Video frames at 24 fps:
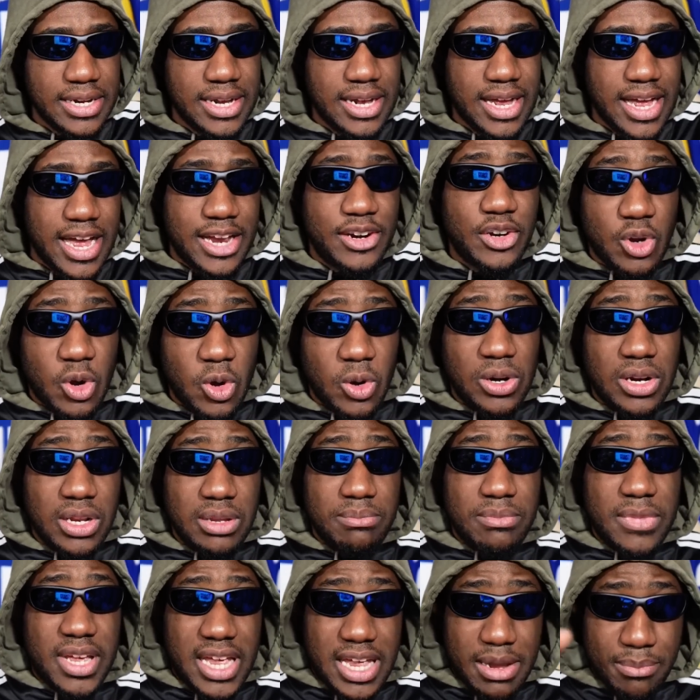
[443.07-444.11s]
and call
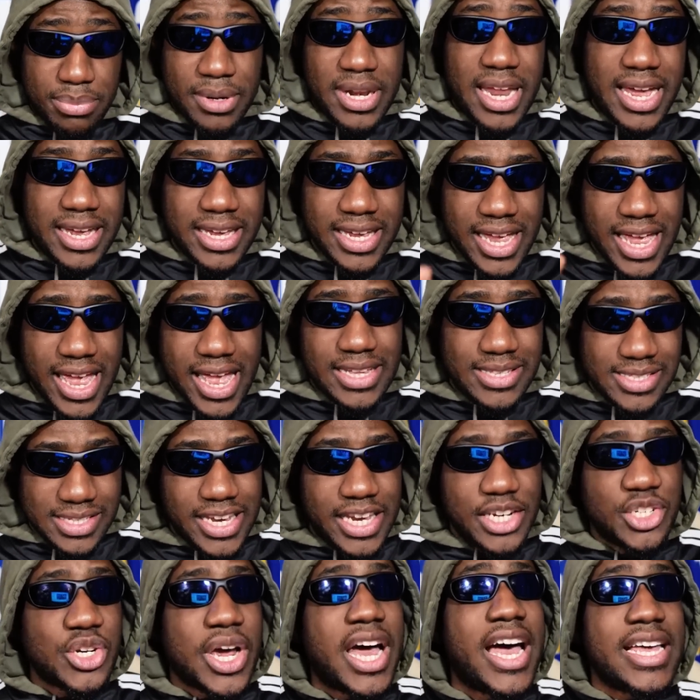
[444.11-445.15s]
him a black
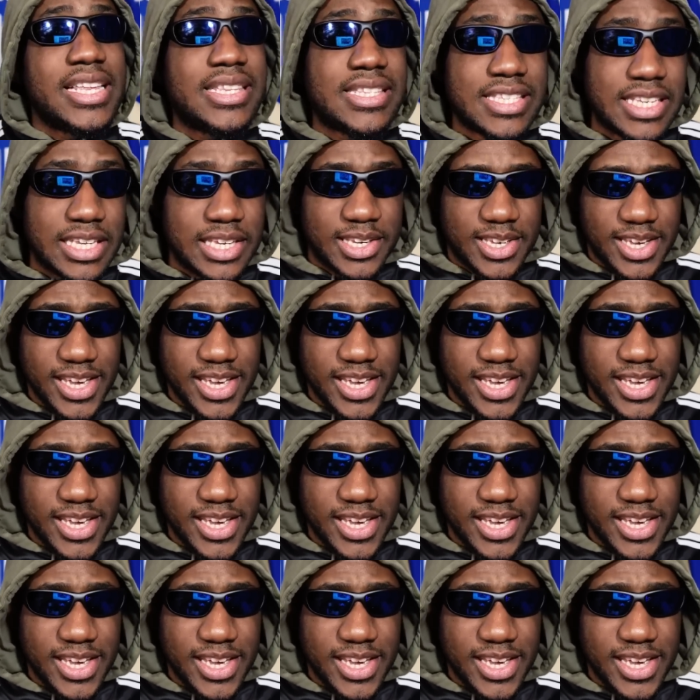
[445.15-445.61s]
SHIT.